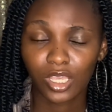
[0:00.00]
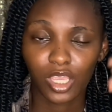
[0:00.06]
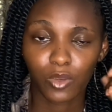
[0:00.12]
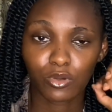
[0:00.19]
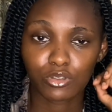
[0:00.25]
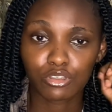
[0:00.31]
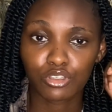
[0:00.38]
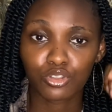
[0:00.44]

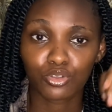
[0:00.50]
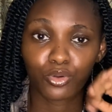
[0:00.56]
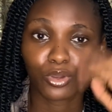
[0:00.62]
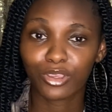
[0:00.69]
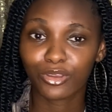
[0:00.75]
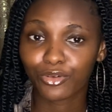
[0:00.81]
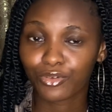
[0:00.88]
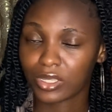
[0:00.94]
but just
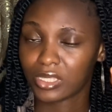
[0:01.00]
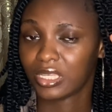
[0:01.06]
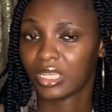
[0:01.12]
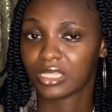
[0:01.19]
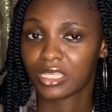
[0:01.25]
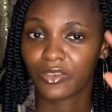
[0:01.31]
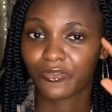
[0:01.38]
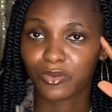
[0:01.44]
going crazy at
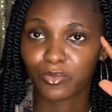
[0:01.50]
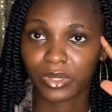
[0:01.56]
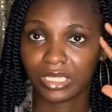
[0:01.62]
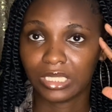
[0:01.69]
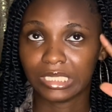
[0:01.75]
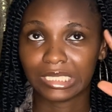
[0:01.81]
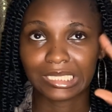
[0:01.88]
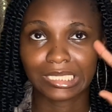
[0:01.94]

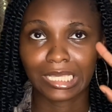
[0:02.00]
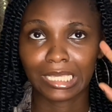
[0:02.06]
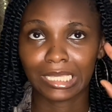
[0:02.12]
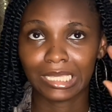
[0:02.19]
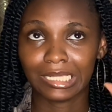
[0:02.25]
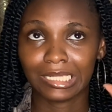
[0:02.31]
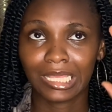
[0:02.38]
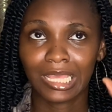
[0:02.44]
everybody,
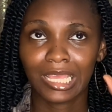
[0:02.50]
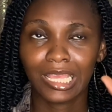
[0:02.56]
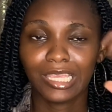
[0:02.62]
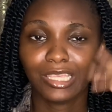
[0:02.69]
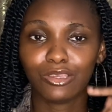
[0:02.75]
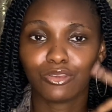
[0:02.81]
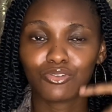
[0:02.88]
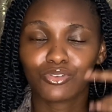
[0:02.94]
saying
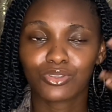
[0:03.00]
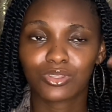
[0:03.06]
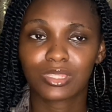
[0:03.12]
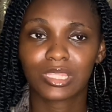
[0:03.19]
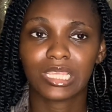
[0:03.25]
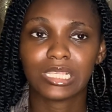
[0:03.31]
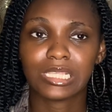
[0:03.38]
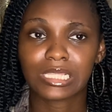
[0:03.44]
he knows
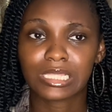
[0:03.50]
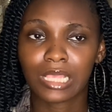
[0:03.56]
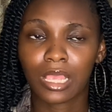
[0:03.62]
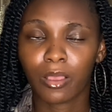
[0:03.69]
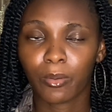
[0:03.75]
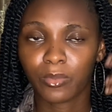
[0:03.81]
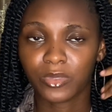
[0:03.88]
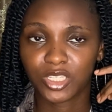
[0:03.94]
things
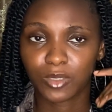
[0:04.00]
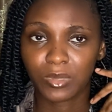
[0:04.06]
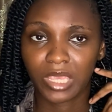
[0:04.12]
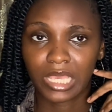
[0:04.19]
Jimmie